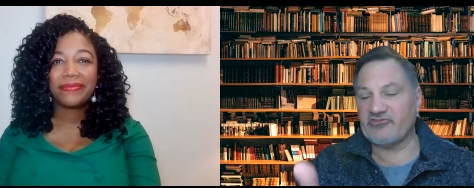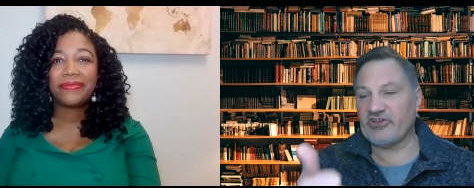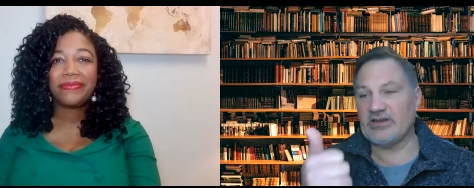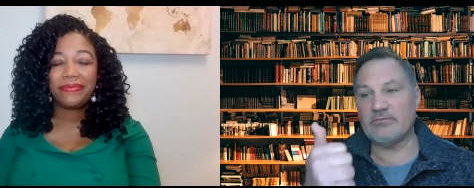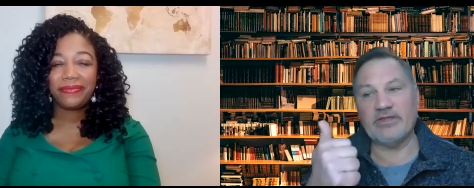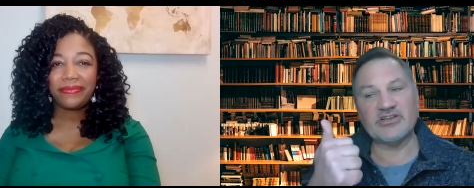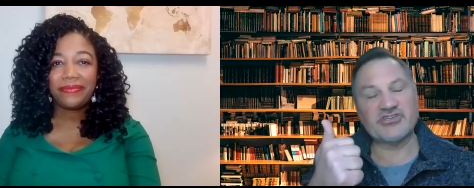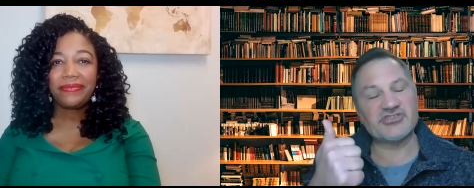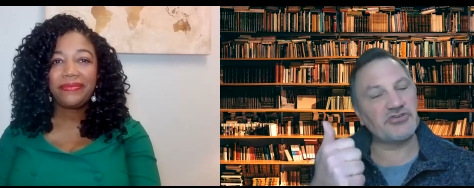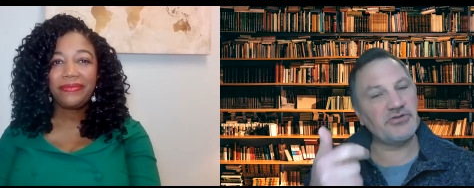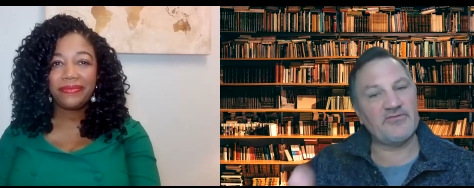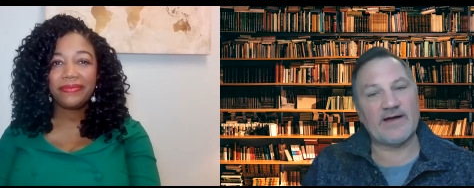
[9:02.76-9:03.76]
Speaker 1: Jen. Make
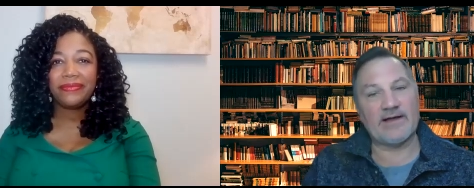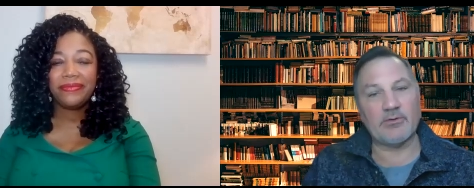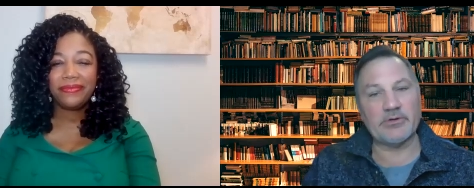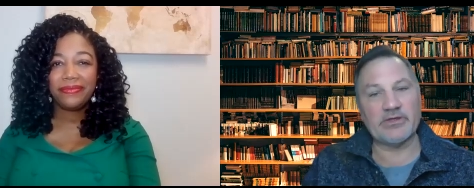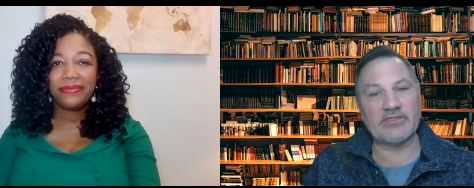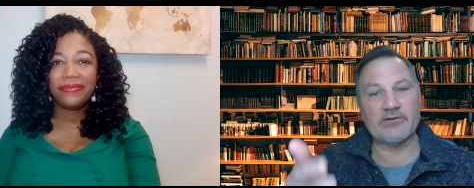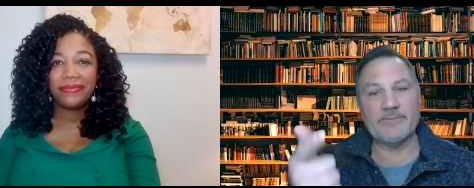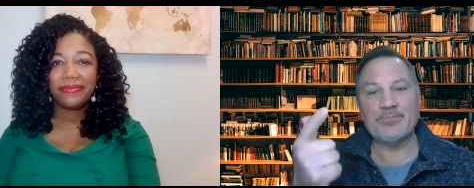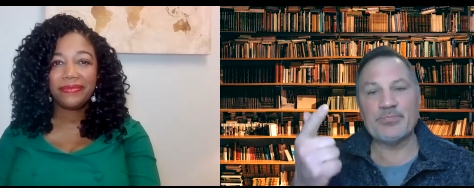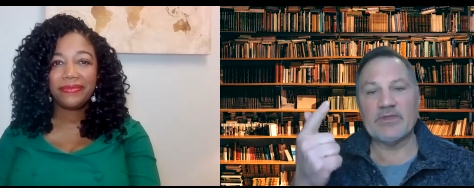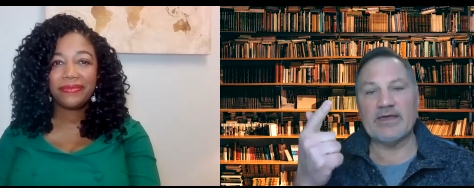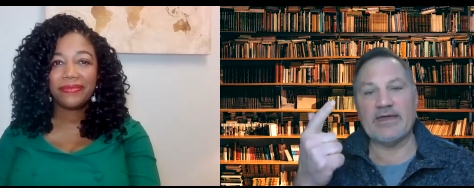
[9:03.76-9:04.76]
sure you follow with her
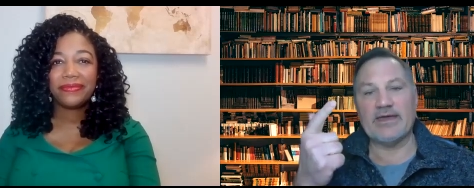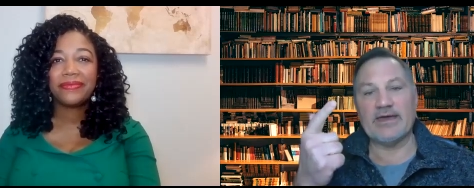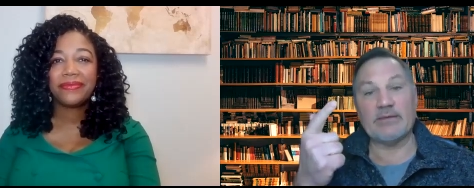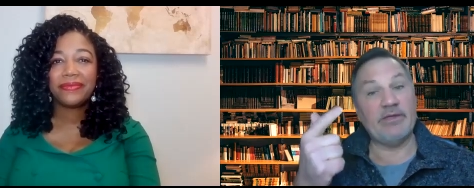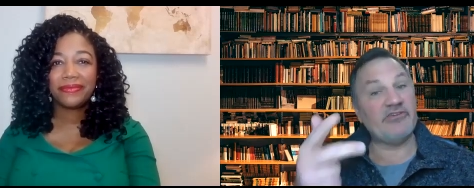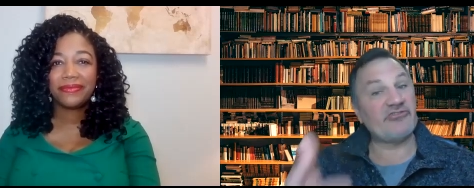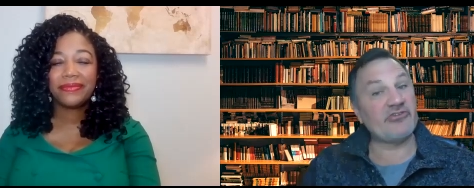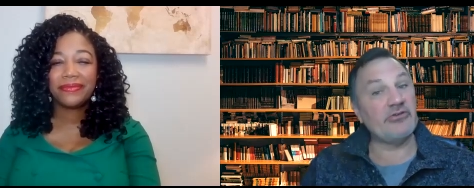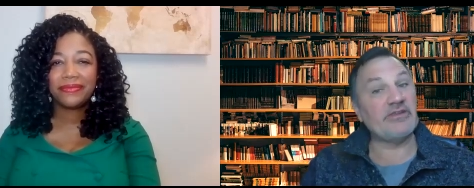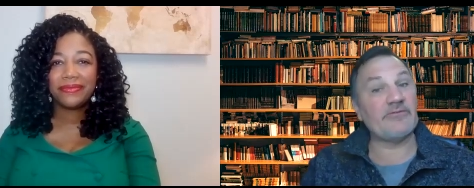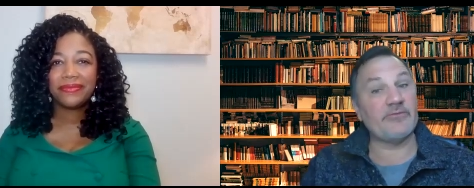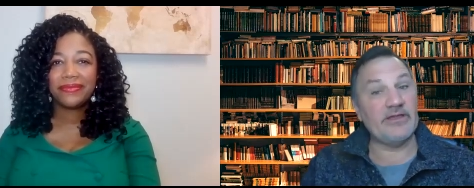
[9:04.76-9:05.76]
and make sure you
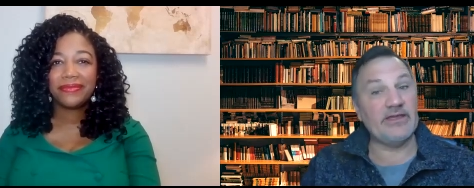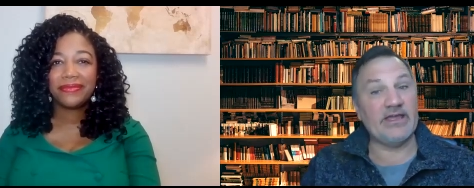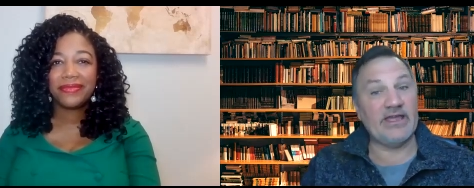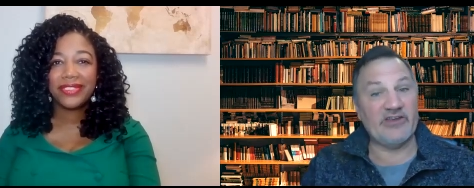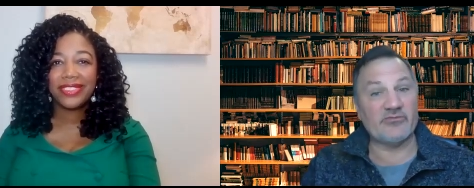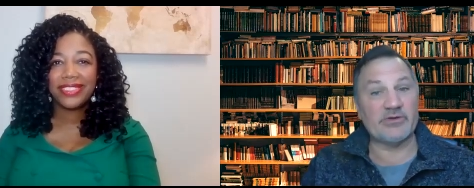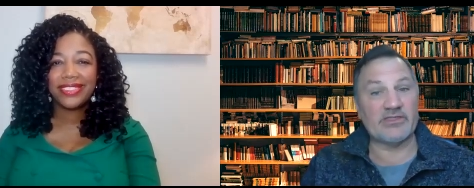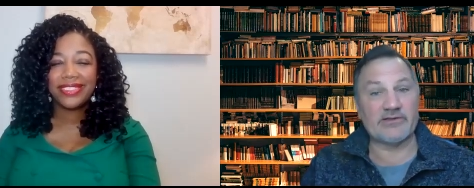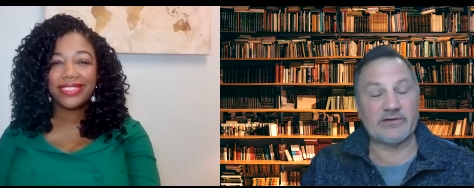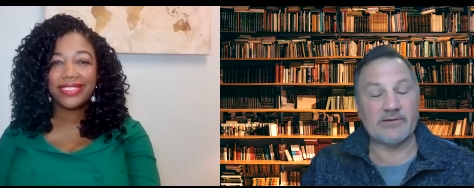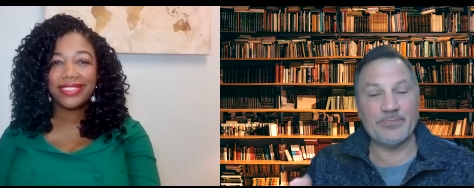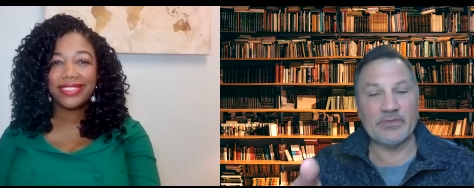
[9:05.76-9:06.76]
definitely engage with
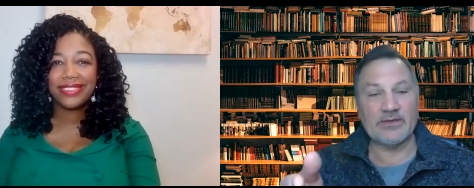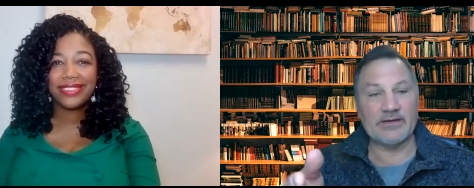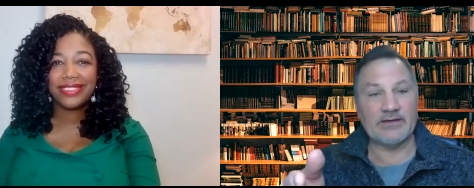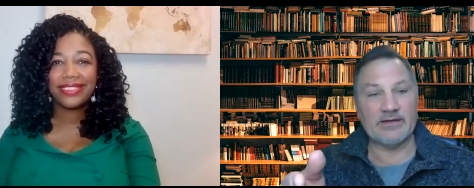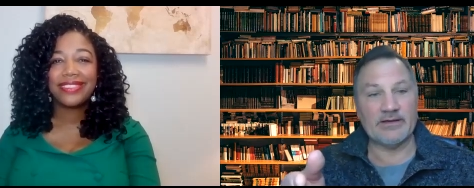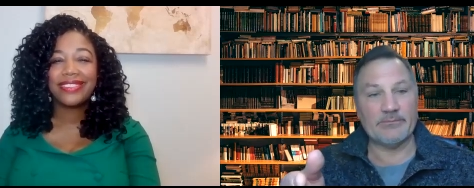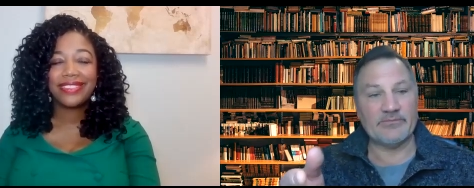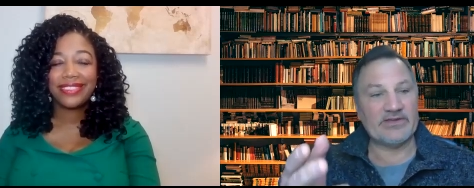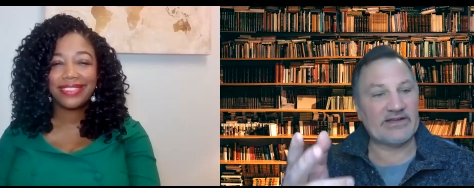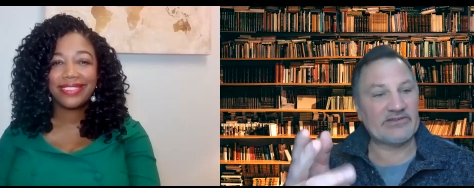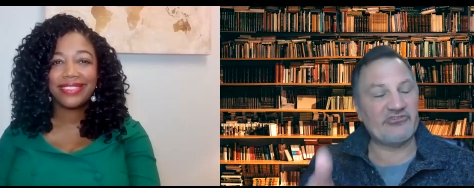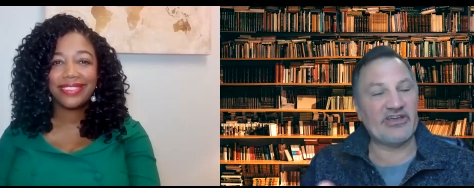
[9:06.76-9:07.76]
her. Um,
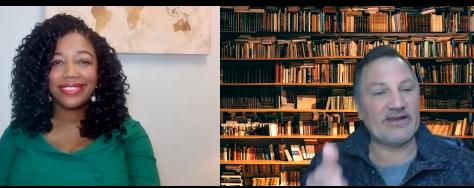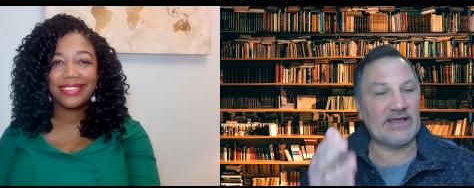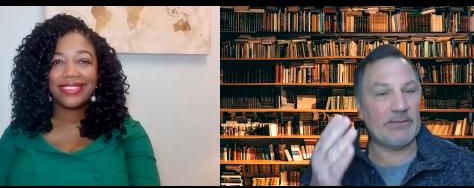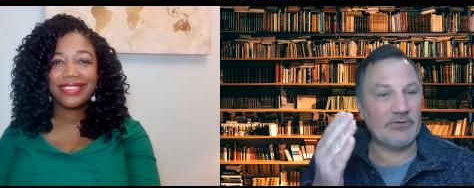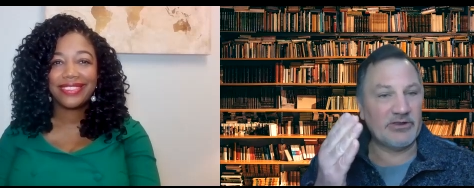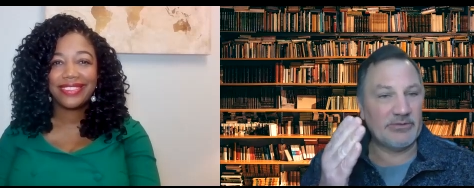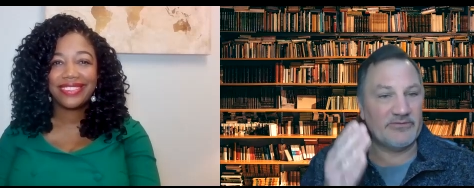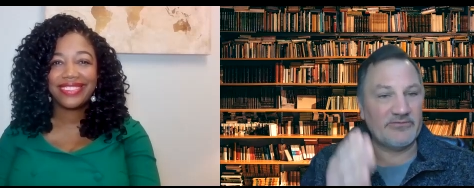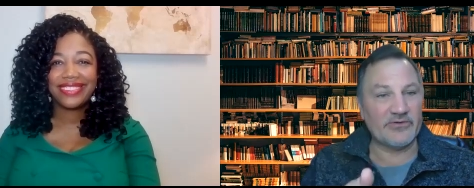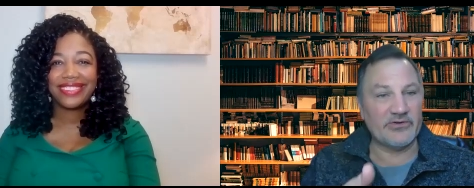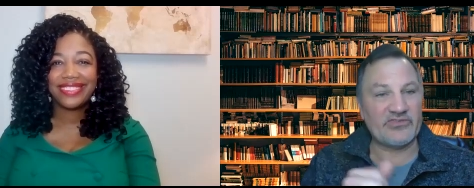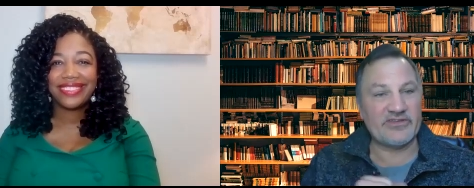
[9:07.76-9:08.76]
Dr. Jen, I'm going to be
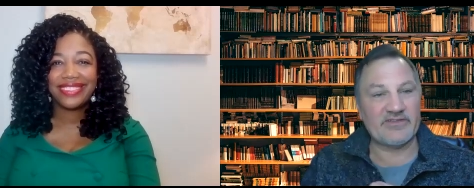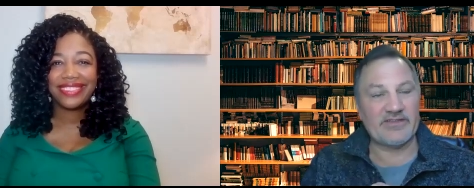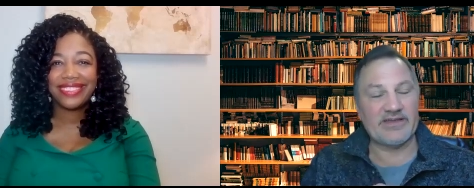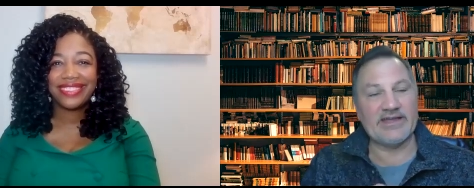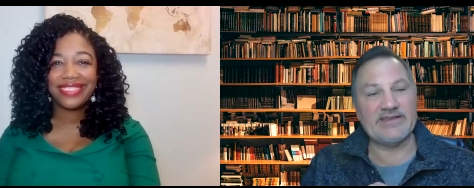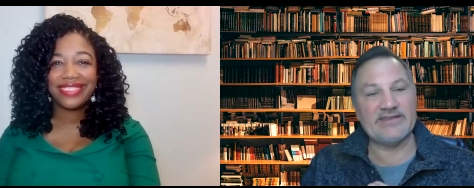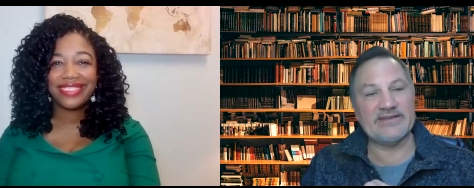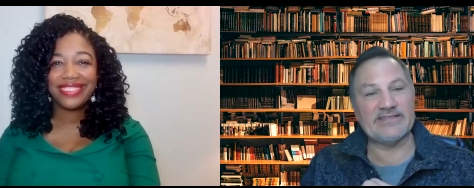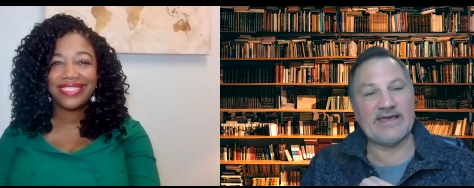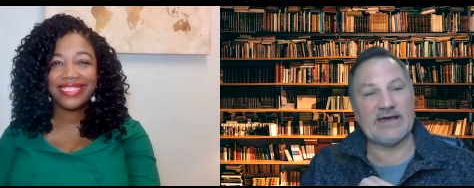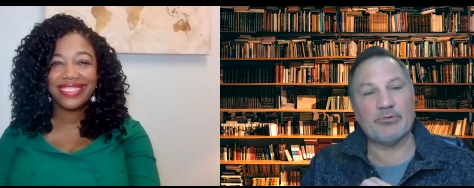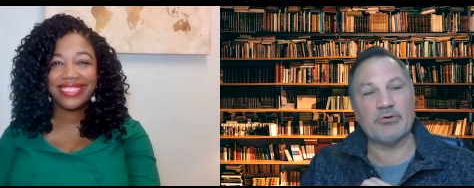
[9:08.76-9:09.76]
first in line to get
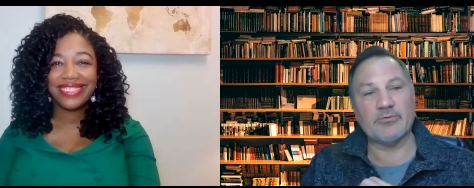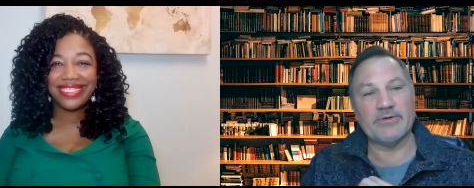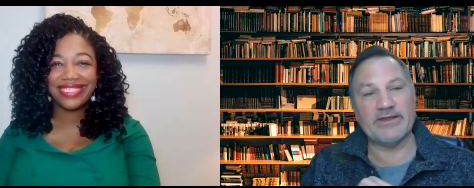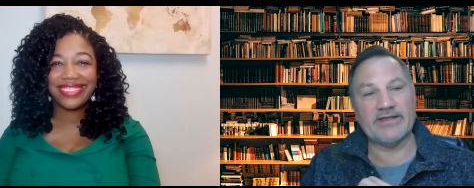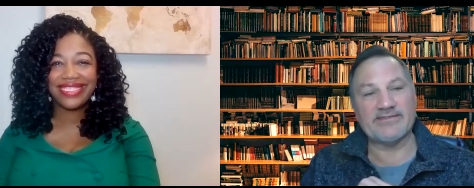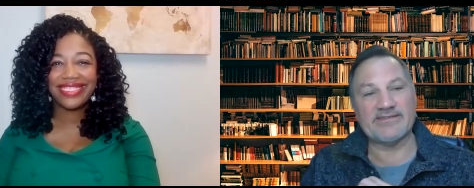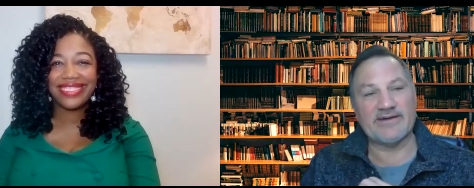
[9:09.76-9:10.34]
that book when it gets